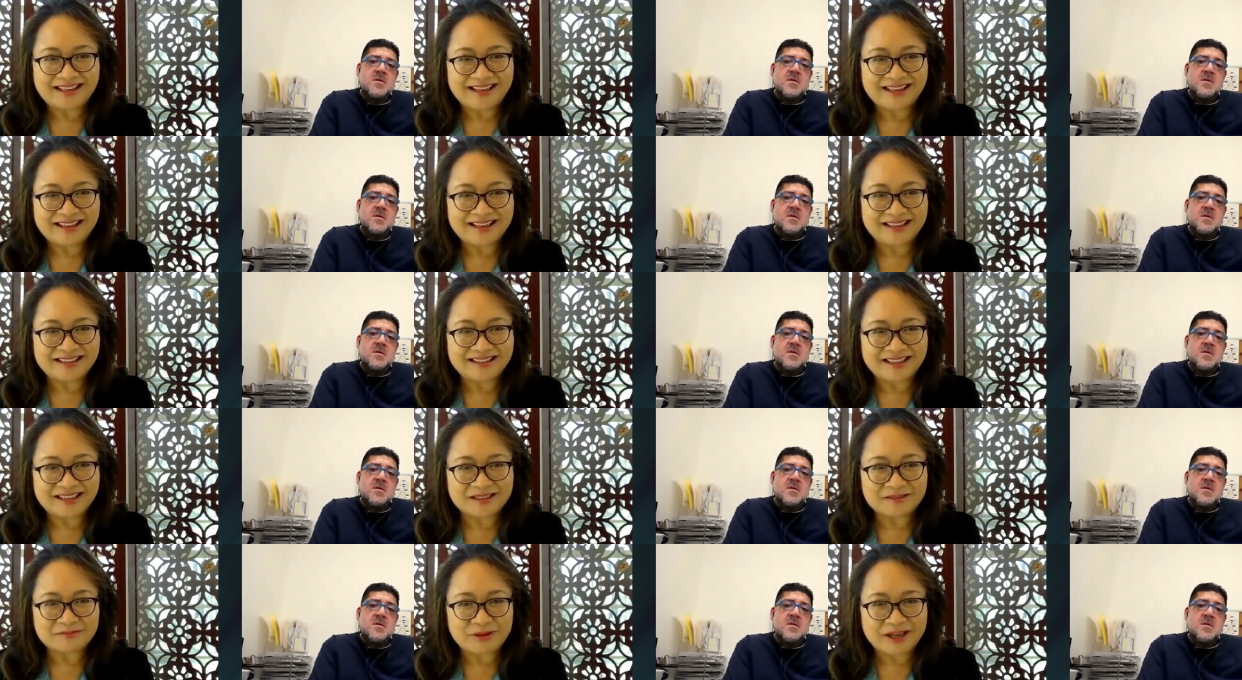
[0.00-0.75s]

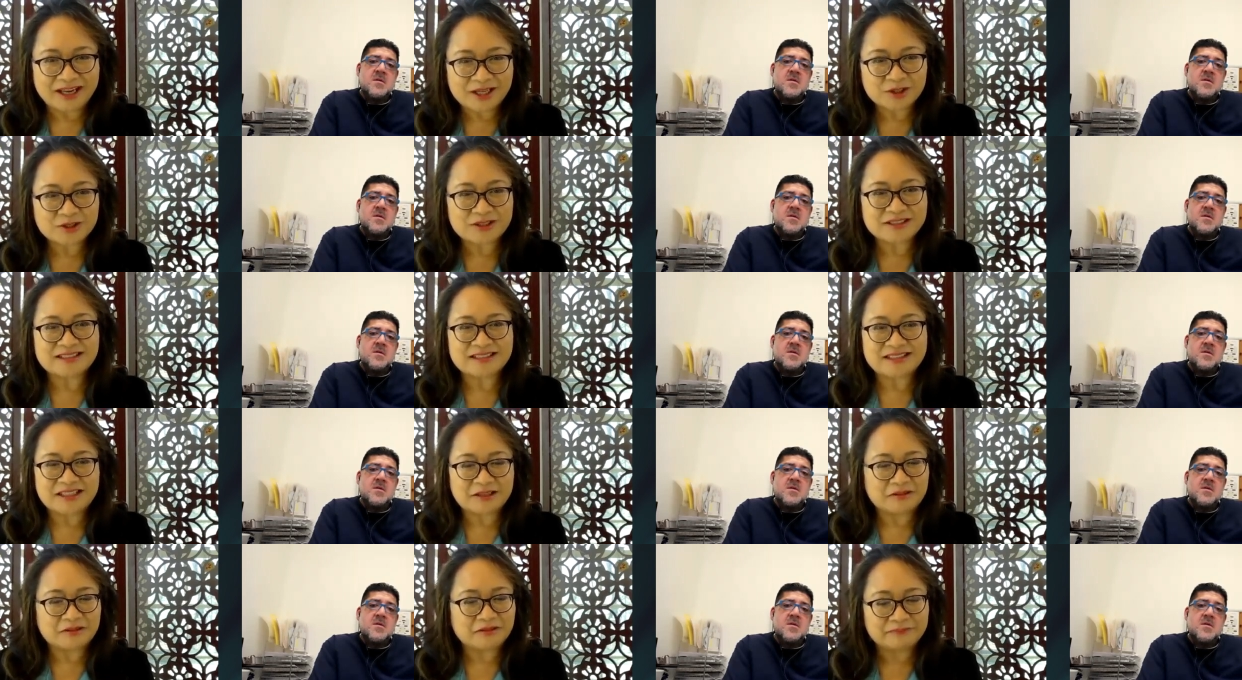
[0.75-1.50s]
Speaker 1: and and
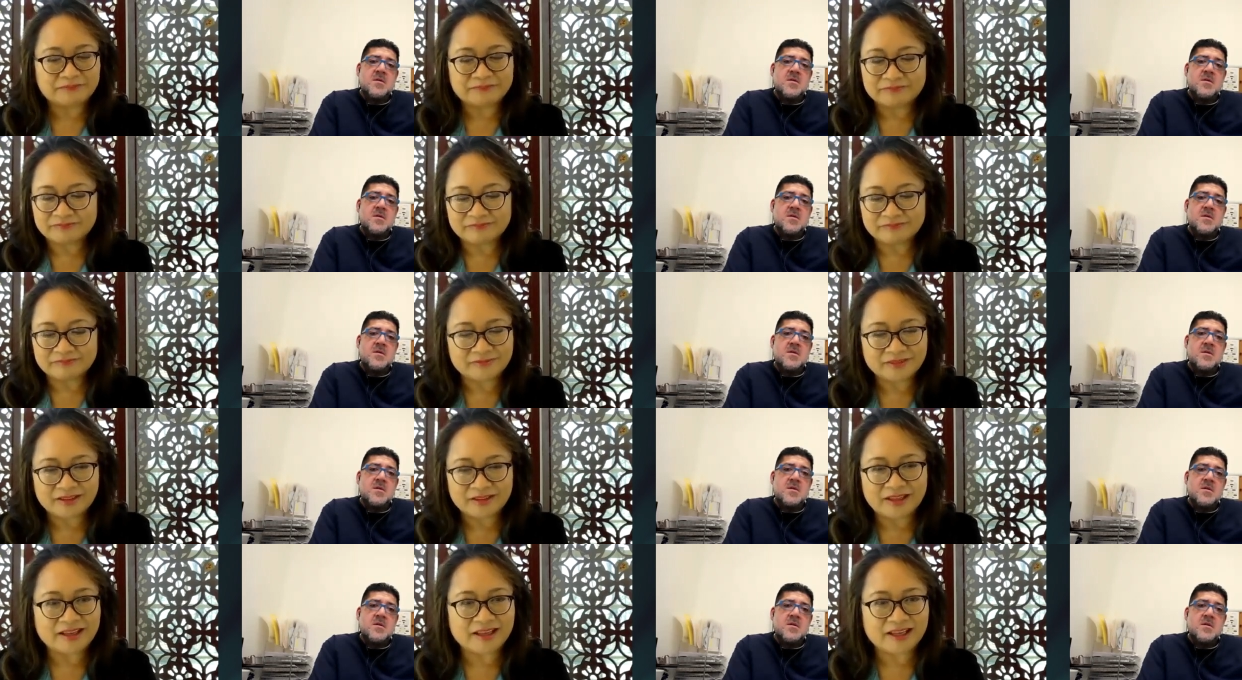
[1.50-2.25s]
patients, you know,
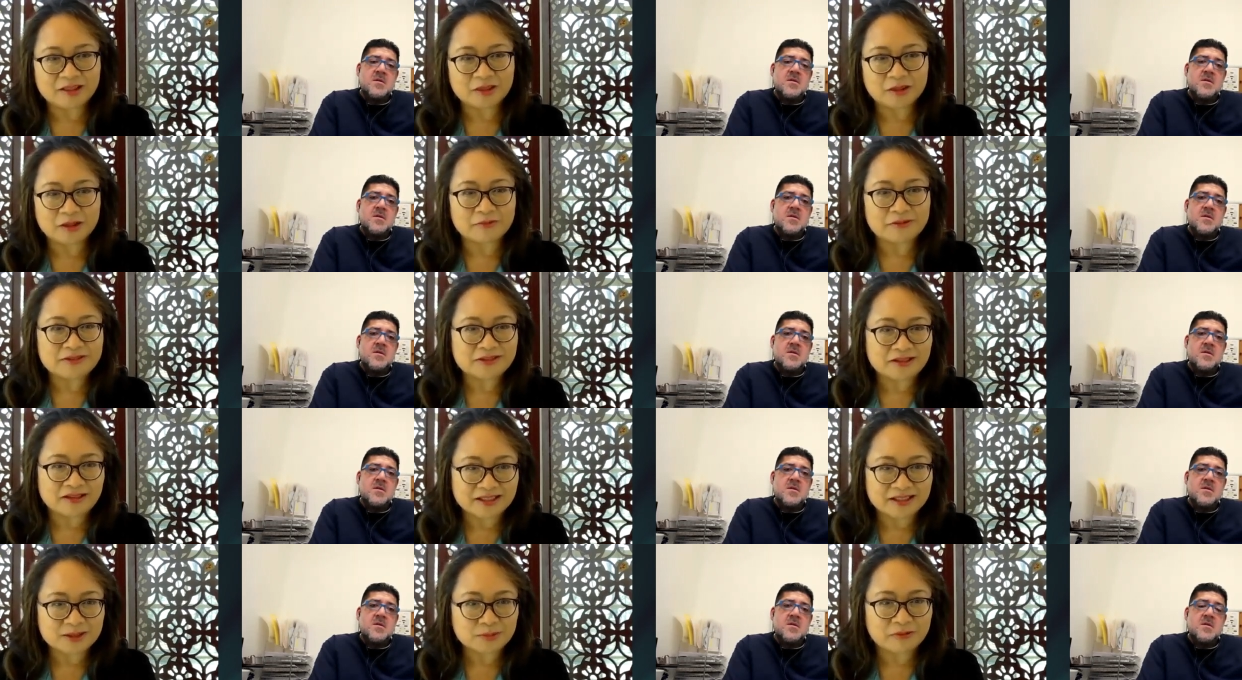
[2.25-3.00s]
they get their
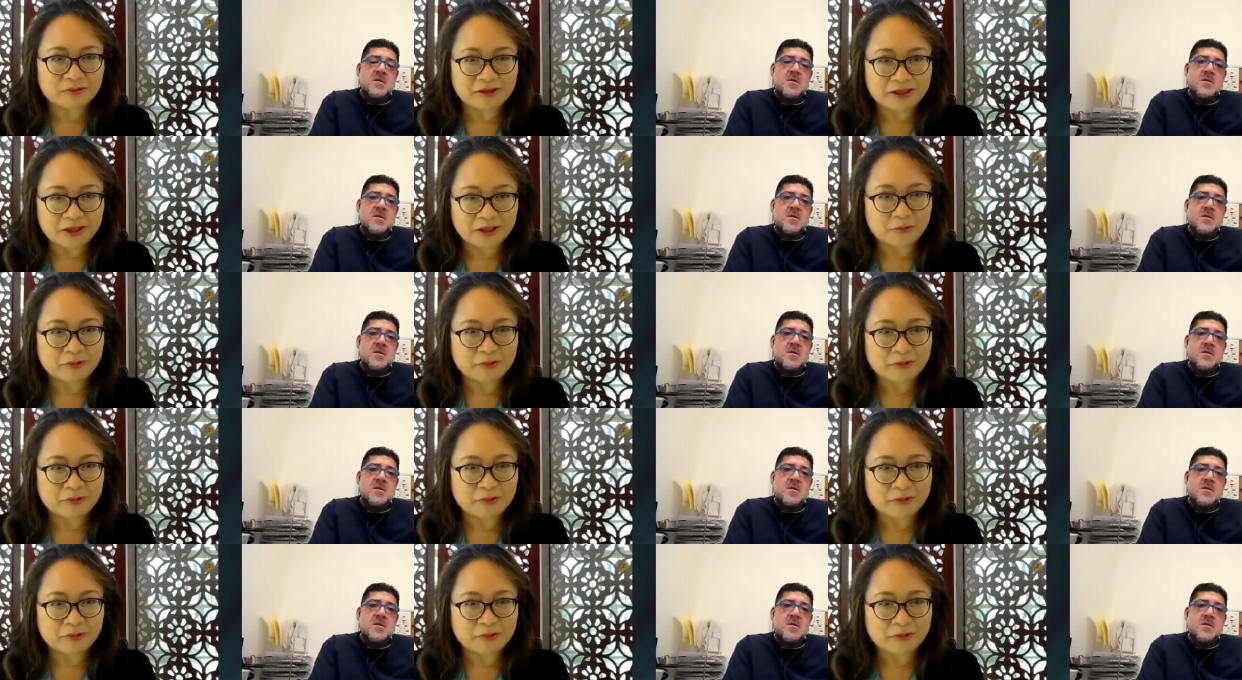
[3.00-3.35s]
results pretty